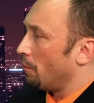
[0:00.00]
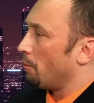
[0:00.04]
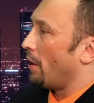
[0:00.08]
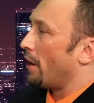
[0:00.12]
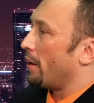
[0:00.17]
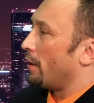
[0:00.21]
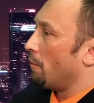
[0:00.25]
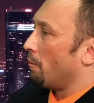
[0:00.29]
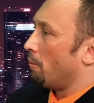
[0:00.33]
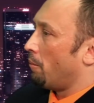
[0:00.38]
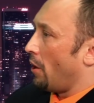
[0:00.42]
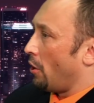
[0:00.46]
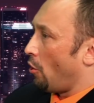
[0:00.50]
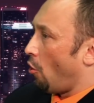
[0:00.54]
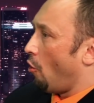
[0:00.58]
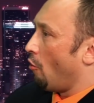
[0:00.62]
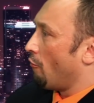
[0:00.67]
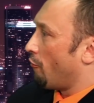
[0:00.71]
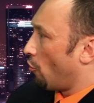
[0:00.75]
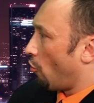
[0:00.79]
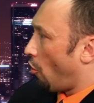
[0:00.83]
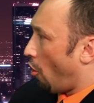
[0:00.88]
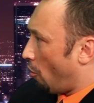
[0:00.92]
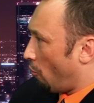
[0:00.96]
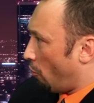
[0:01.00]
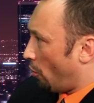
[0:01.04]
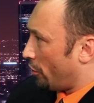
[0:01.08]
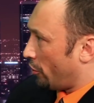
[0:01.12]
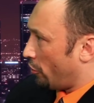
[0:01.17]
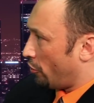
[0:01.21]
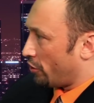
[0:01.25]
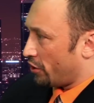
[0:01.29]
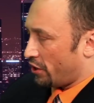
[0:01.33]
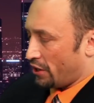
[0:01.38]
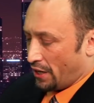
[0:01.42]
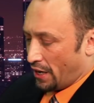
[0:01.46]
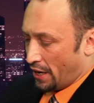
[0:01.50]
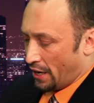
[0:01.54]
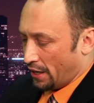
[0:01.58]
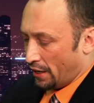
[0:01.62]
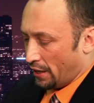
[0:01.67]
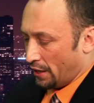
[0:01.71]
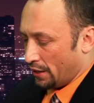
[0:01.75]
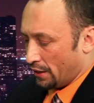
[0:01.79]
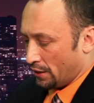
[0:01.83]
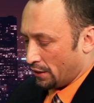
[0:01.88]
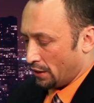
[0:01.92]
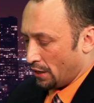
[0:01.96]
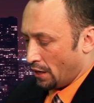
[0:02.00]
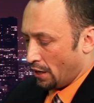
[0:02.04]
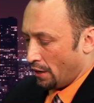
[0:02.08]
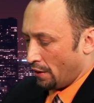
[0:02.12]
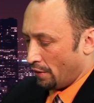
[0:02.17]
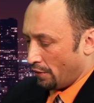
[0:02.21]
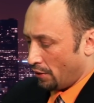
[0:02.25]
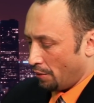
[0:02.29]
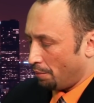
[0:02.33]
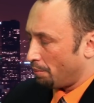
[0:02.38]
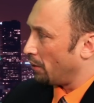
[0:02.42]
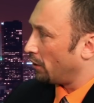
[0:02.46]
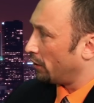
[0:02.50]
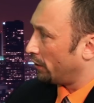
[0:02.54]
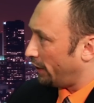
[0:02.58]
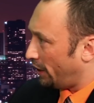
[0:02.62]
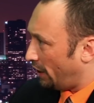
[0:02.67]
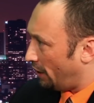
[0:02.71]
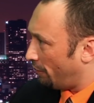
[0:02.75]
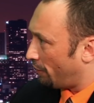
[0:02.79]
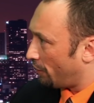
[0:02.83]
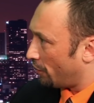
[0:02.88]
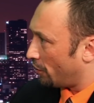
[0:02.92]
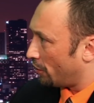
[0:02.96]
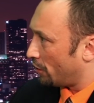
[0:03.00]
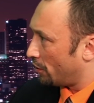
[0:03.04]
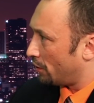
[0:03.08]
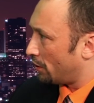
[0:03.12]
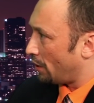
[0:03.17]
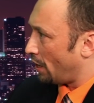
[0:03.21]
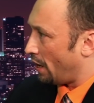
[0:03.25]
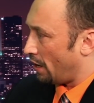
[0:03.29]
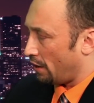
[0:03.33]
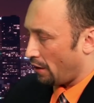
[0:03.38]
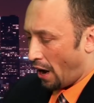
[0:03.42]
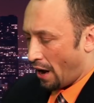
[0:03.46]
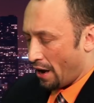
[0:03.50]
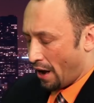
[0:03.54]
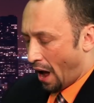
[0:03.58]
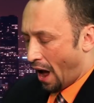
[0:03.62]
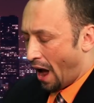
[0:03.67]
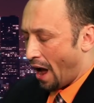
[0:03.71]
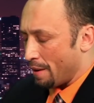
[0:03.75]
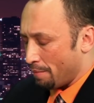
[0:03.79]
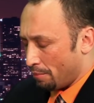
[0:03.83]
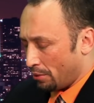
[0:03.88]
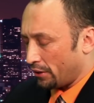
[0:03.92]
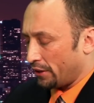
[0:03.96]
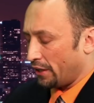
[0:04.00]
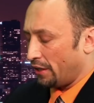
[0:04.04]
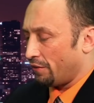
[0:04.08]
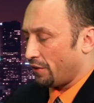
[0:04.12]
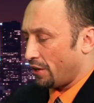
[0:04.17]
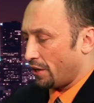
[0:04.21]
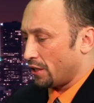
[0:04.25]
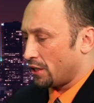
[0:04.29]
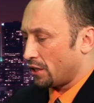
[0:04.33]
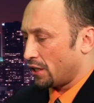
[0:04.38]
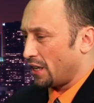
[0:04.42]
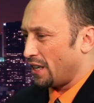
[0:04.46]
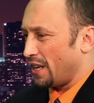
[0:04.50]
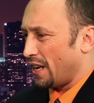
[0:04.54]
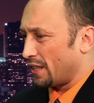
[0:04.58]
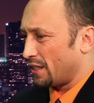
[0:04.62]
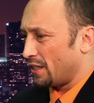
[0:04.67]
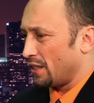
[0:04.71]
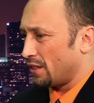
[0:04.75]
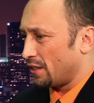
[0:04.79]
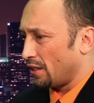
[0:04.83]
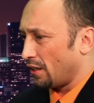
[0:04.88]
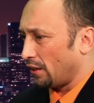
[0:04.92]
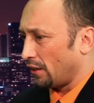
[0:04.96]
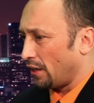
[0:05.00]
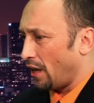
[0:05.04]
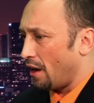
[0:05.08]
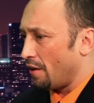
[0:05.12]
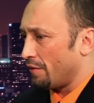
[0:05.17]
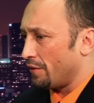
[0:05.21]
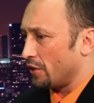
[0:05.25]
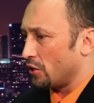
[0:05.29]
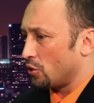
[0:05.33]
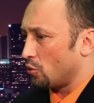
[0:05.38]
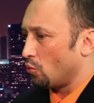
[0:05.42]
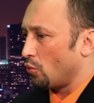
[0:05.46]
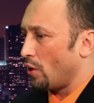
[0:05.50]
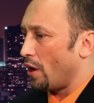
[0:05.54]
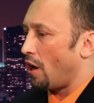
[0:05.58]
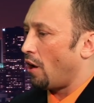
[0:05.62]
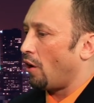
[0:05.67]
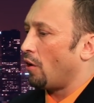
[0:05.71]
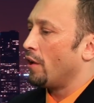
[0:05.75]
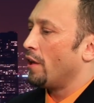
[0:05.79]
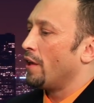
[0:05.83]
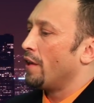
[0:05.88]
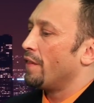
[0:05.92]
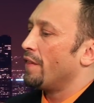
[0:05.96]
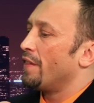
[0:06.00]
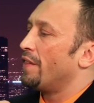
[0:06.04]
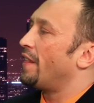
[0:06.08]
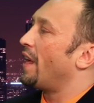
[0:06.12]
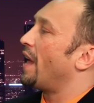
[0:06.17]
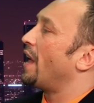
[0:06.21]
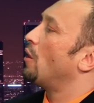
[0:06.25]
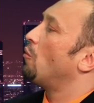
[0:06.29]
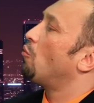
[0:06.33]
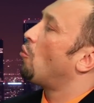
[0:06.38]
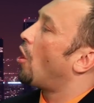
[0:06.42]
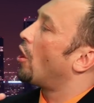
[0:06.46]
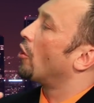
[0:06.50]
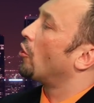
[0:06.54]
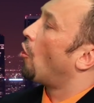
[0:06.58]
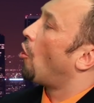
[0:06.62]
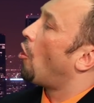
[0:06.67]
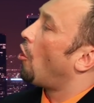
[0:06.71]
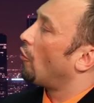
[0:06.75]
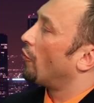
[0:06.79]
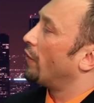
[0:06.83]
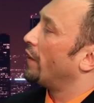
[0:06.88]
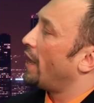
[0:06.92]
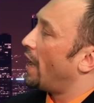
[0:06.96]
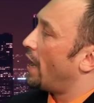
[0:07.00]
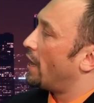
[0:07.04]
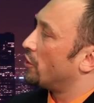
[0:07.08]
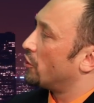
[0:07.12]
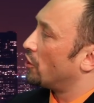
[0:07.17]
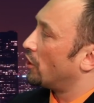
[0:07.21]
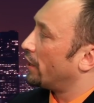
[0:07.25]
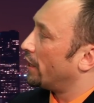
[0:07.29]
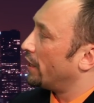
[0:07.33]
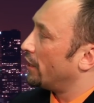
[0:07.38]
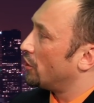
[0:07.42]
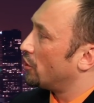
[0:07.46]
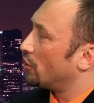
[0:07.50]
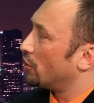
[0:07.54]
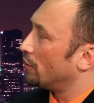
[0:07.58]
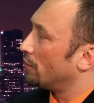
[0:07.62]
But overall, what you're saying is the believers, and I believe that it's connected to love as well, they want all the adulation.